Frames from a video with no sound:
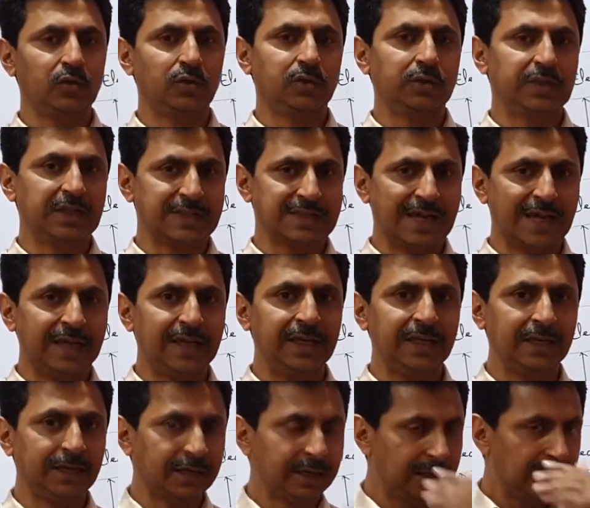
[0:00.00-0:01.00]

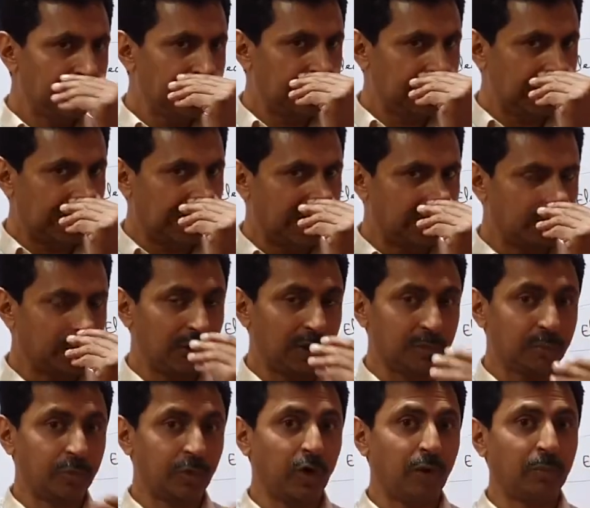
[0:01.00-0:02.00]
designing and for
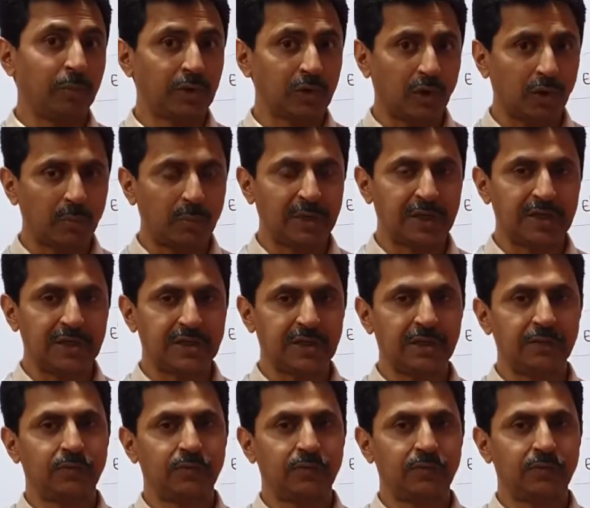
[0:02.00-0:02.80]
proper operation,